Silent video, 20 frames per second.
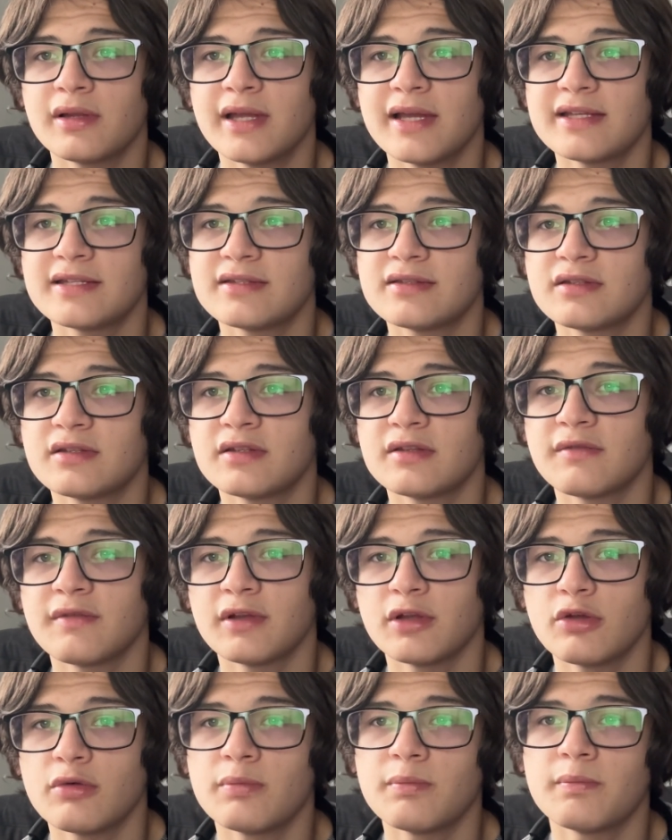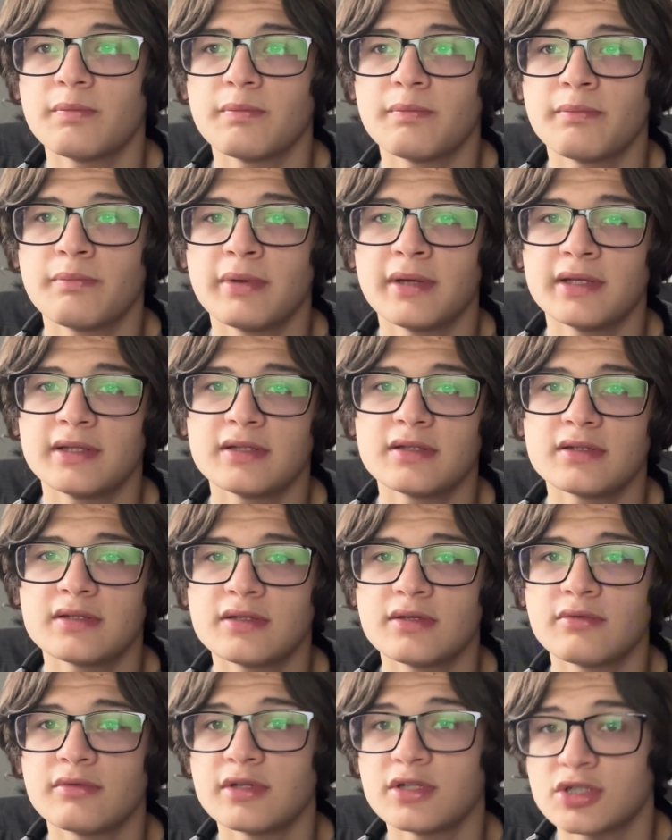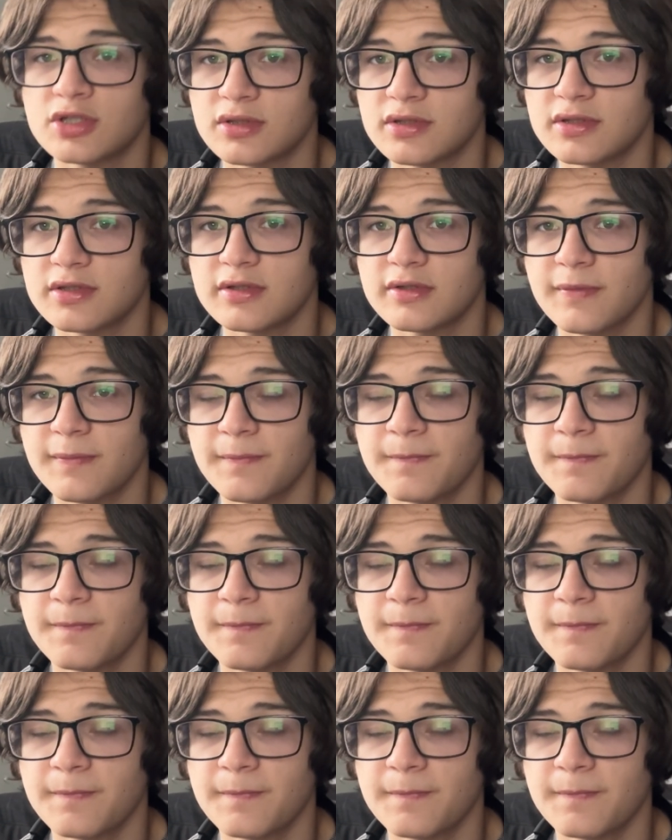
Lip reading: less developed regions.